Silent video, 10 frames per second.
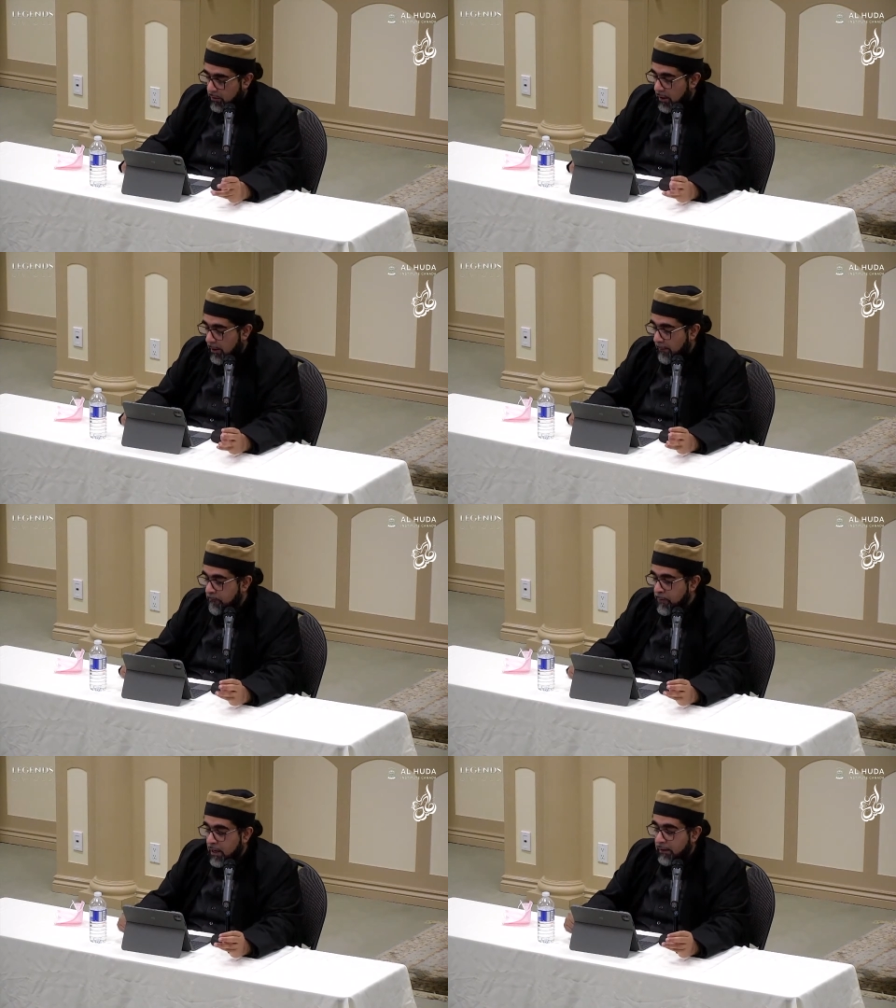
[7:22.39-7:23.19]
Um,
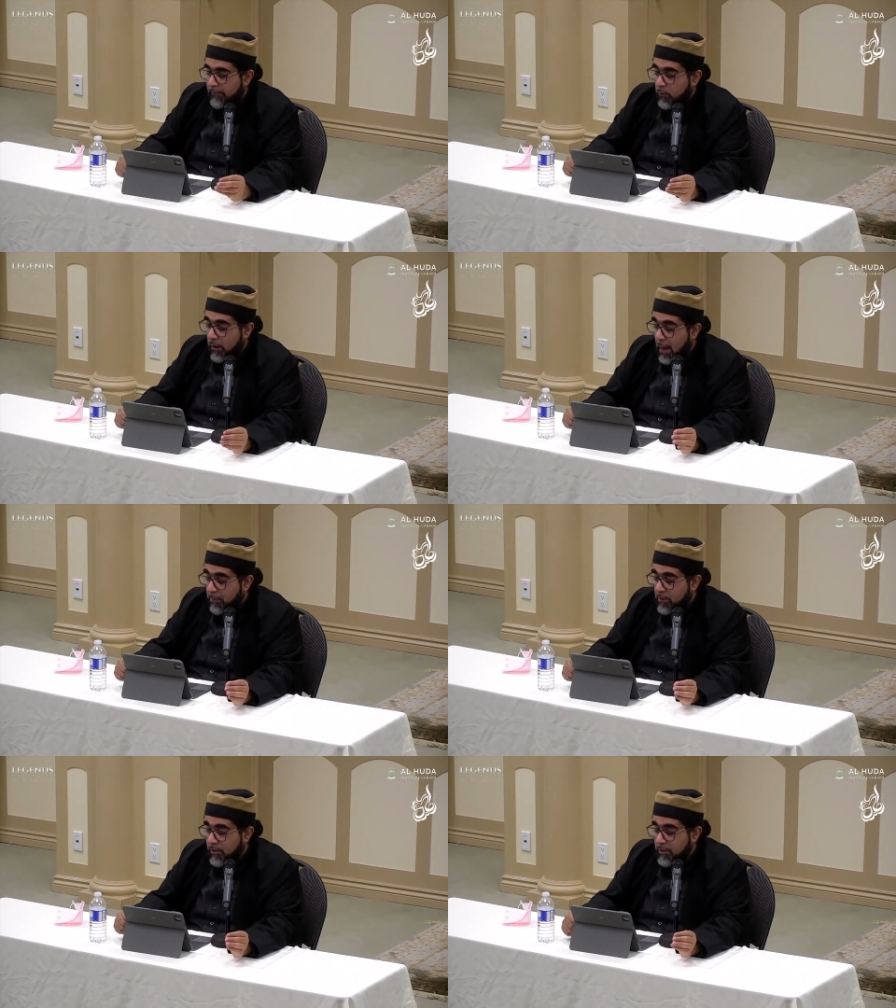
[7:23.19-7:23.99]
then what
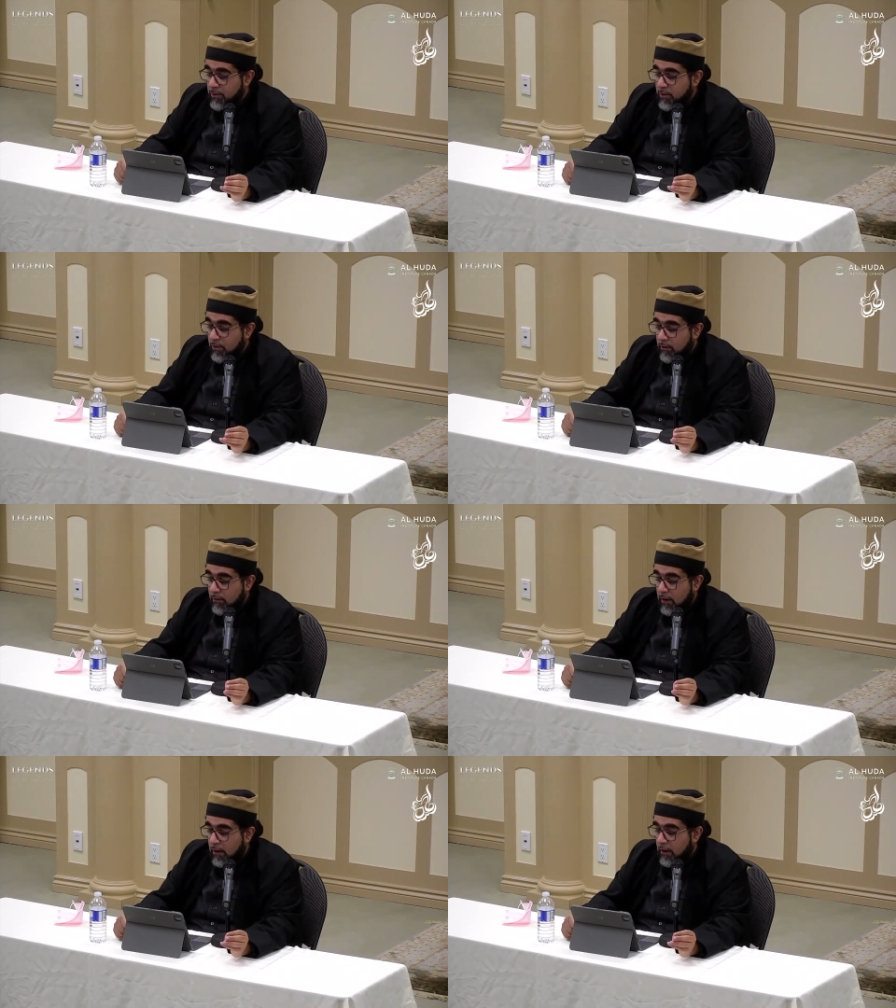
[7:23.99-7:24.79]
happens is
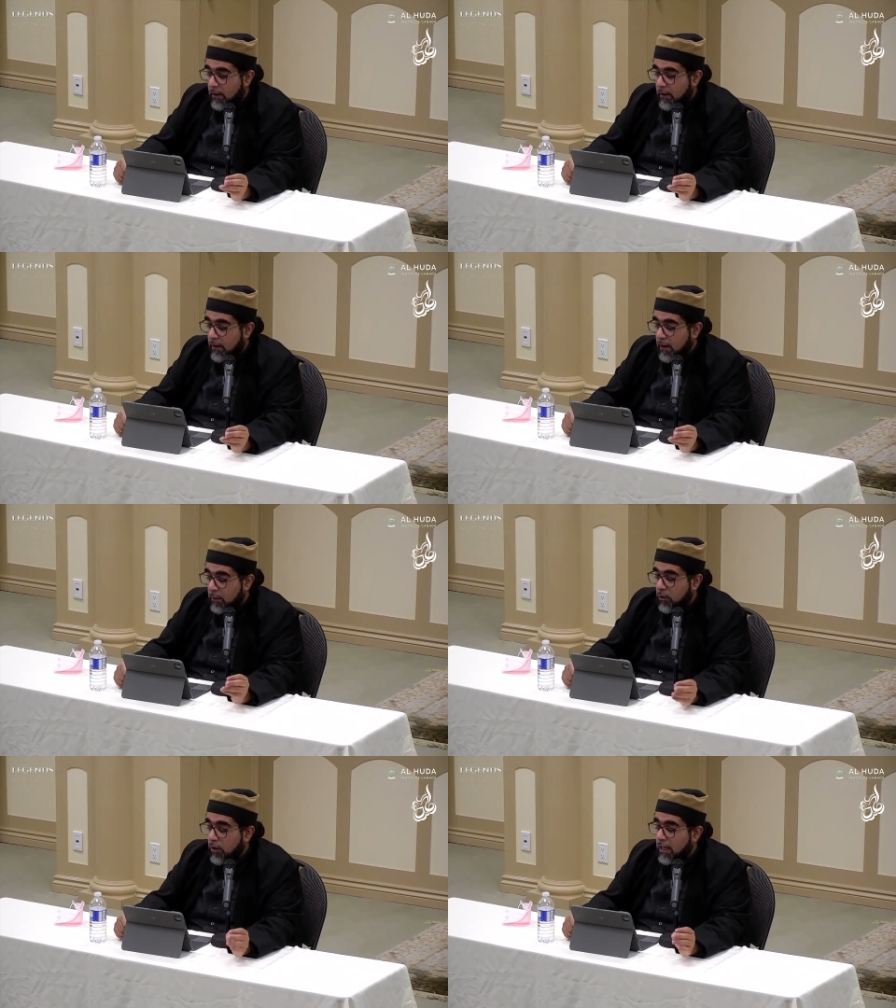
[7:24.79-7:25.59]
uh,
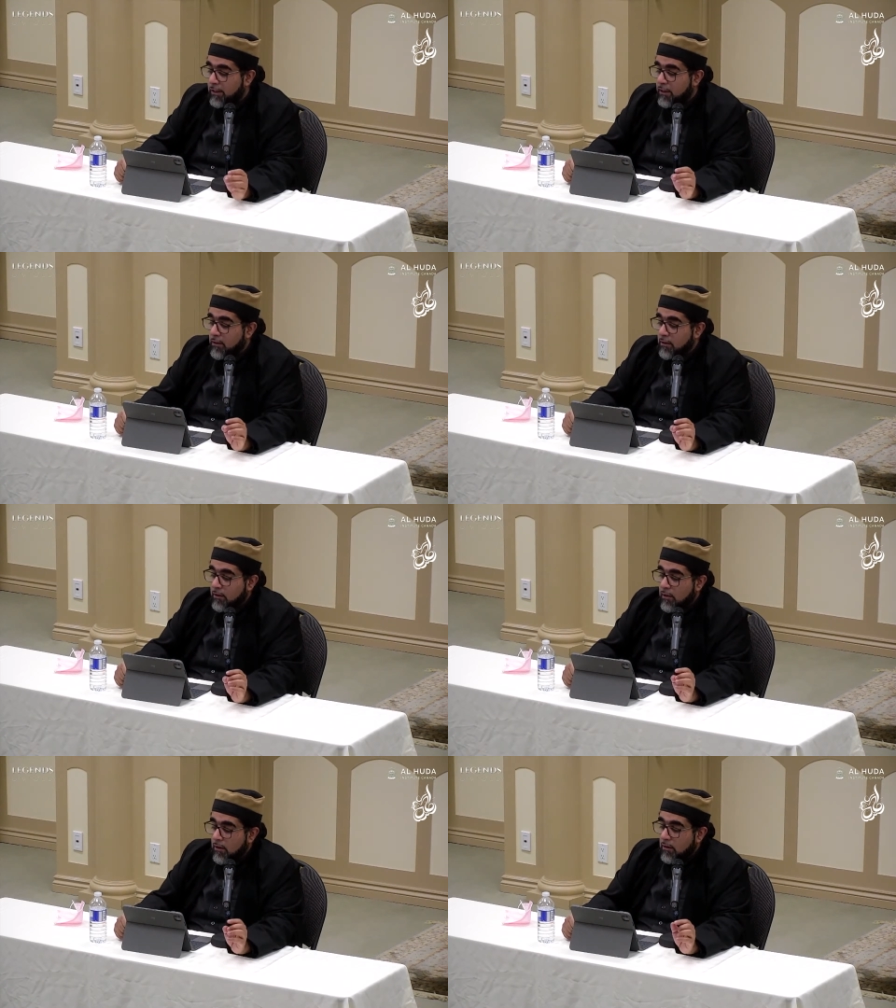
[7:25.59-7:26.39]
Abdul Qadir
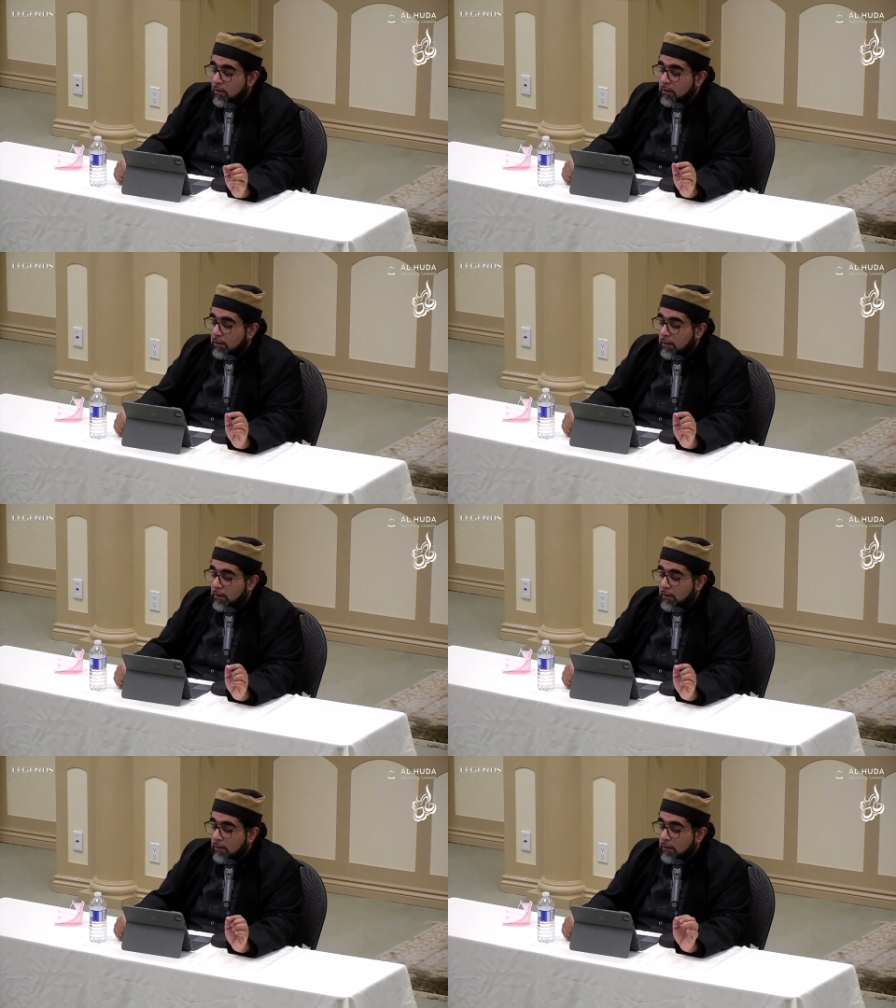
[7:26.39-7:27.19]

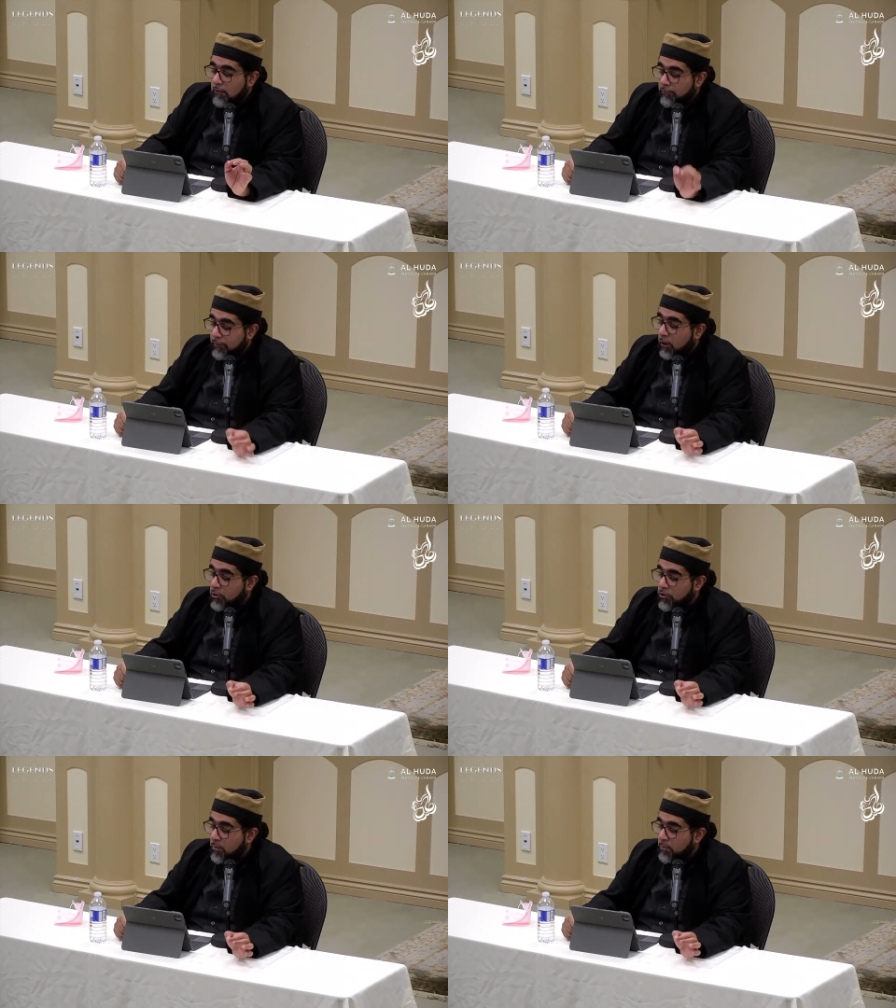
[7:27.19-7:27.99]
uh,
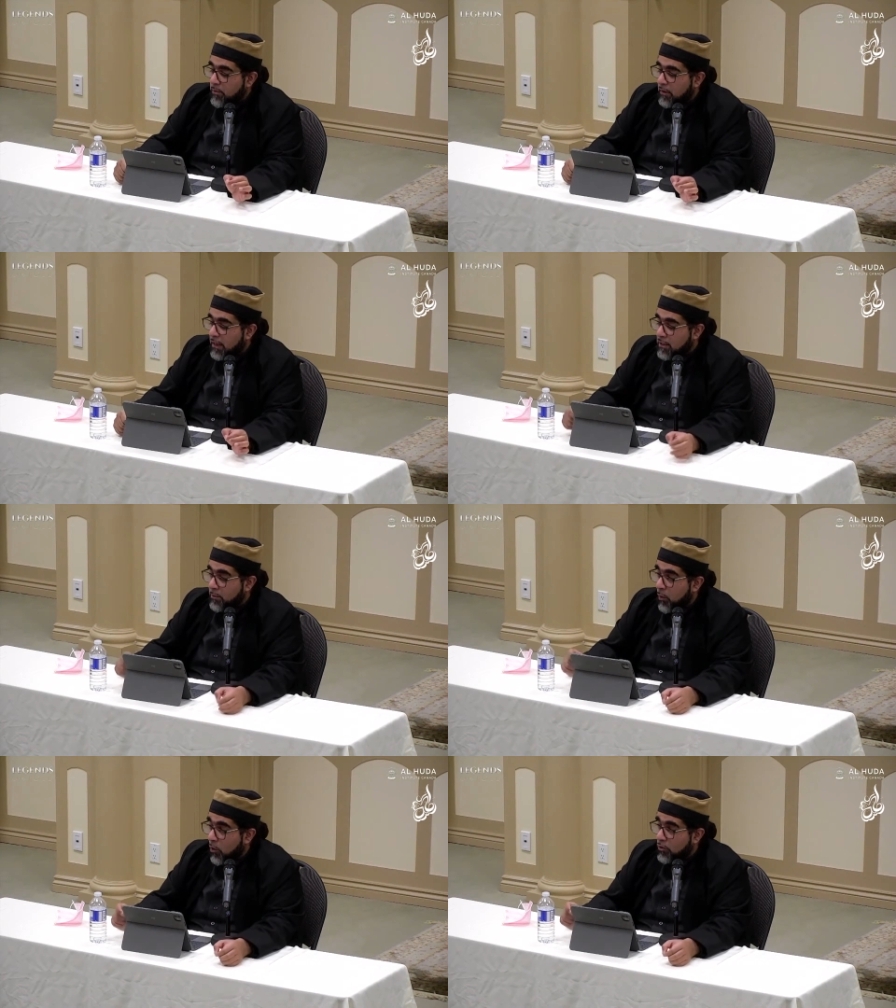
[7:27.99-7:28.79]
Fellowship is a
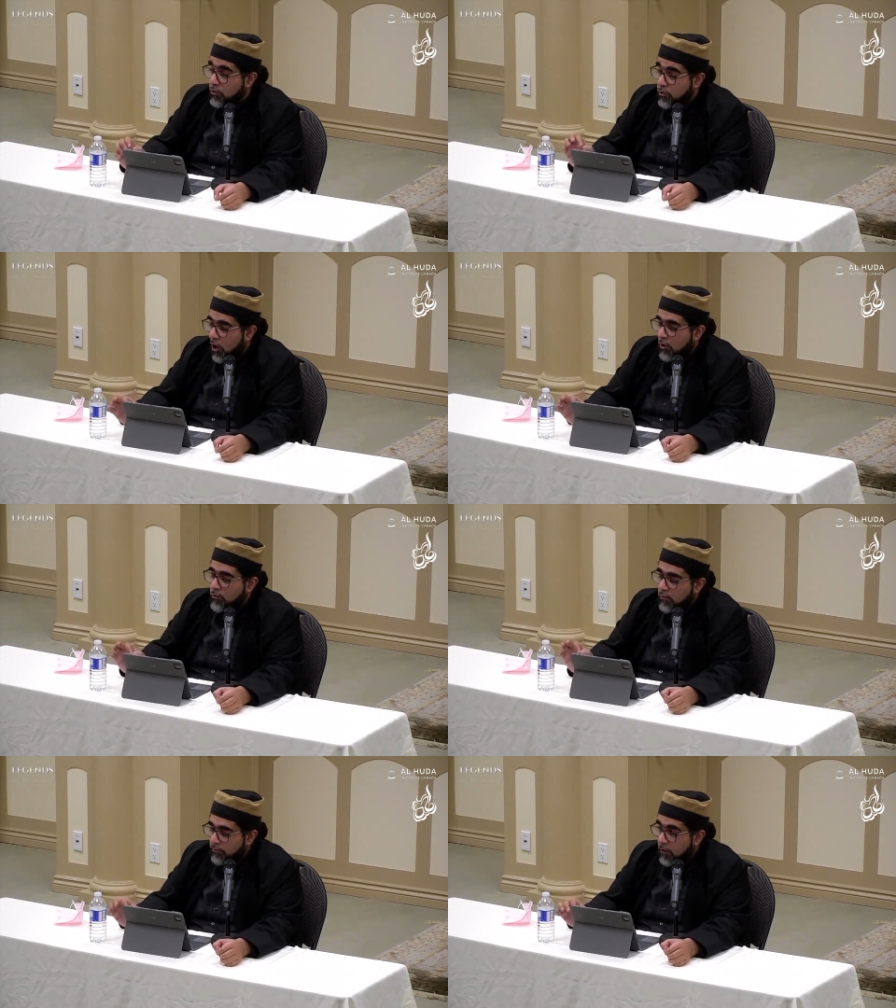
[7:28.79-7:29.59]

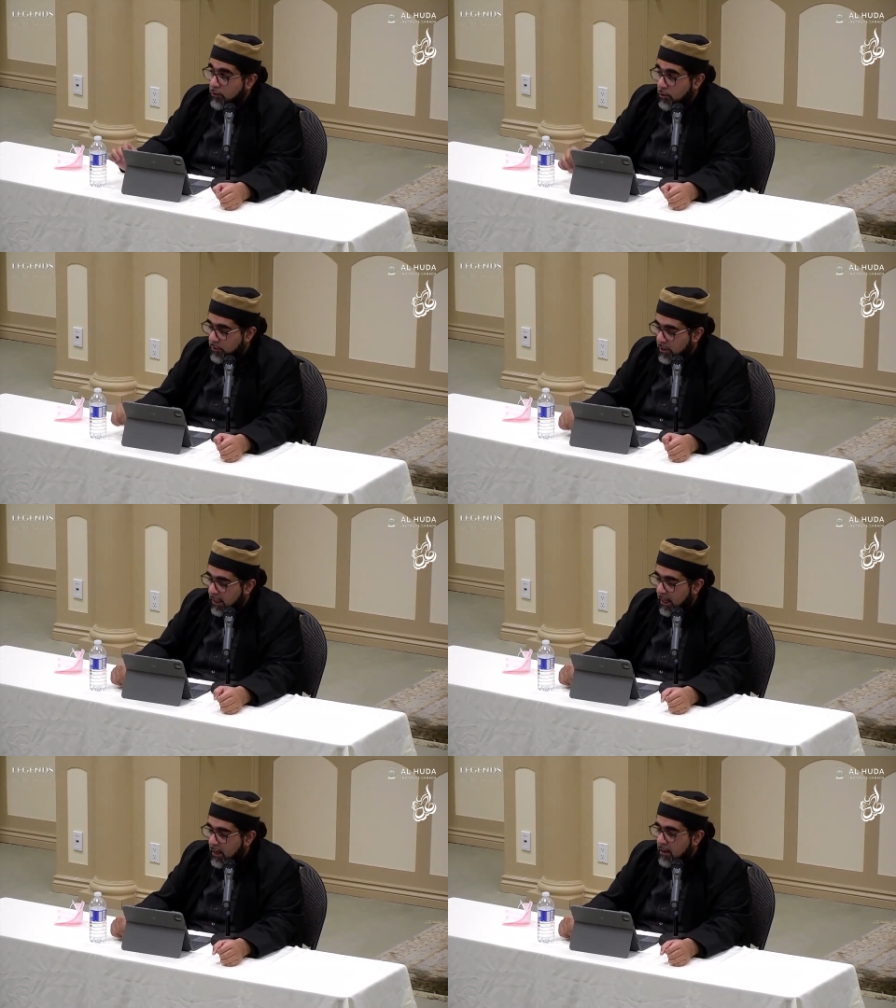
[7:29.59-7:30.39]
postdoctoral fellowship today